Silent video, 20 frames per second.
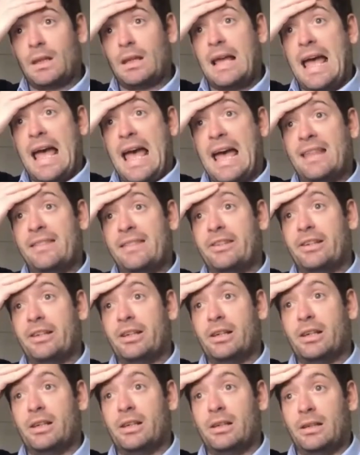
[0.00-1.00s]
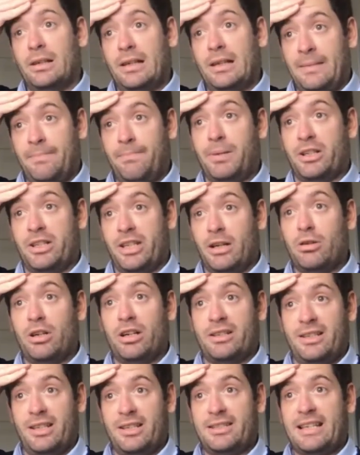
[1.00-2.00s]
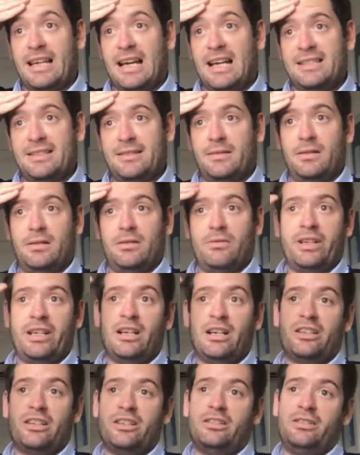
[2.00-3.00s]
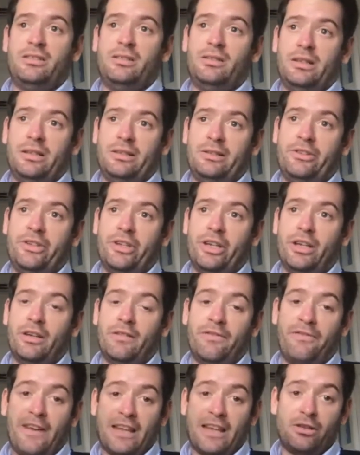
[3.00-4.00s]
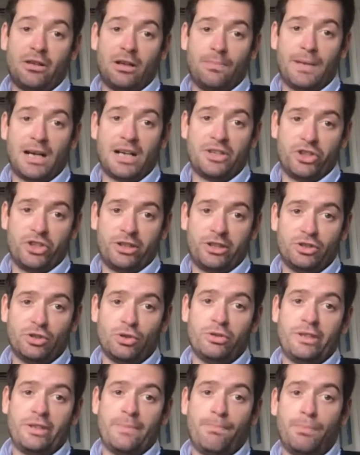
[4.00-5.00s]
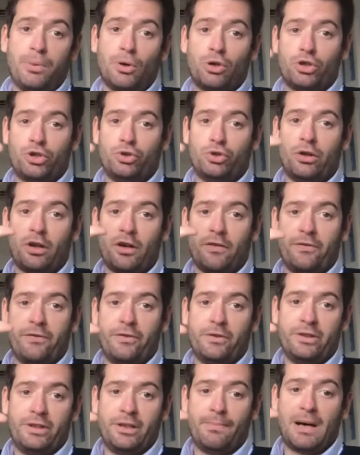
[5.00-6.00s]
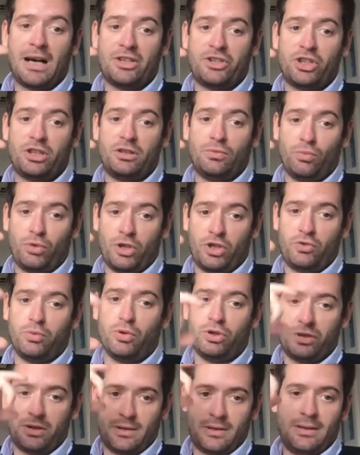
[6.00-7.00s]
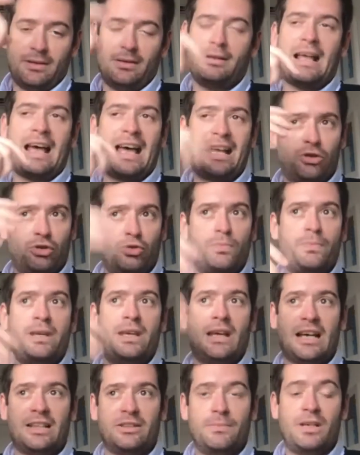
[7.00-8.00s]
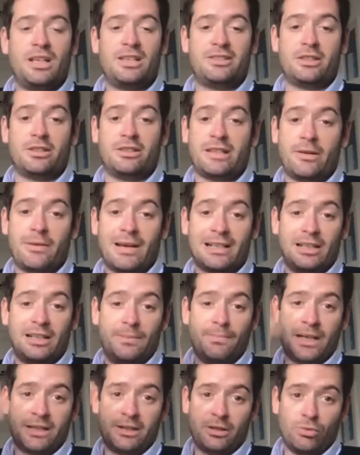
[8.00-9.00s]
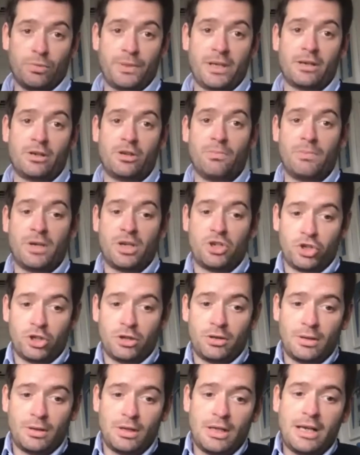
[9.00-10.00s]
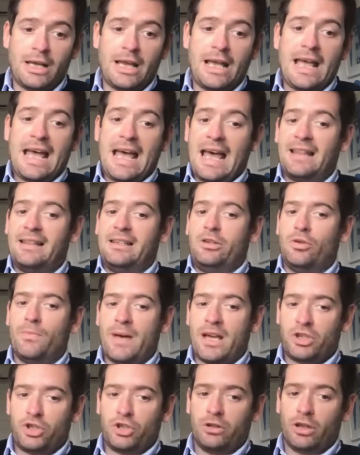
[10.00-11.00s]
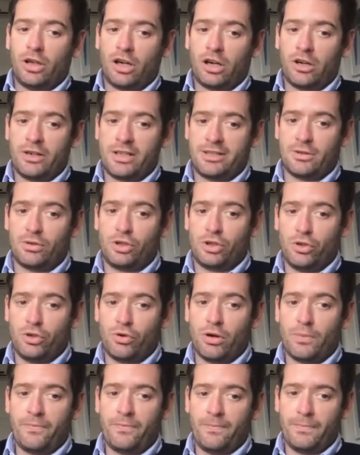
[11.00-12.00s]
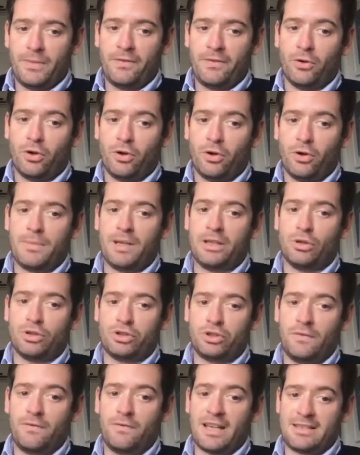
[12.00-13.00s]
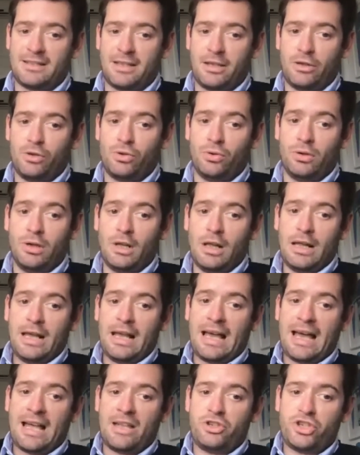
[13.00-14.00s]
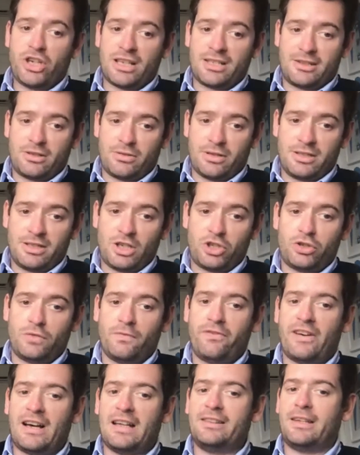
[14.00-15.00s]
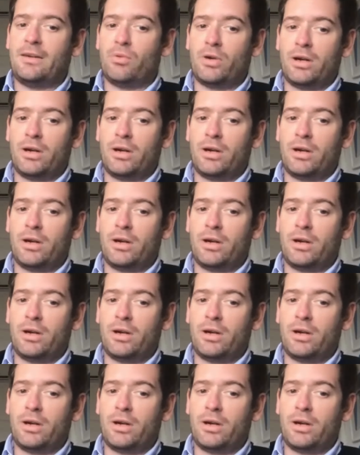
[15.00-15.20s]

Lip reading: and in particular, these cuts regarded the federal budget, so the portion of the budget which had to be administered directly by the European Commission. And you mentioned Horizon Europe before, but also InvestEU and Just Transition Fund, they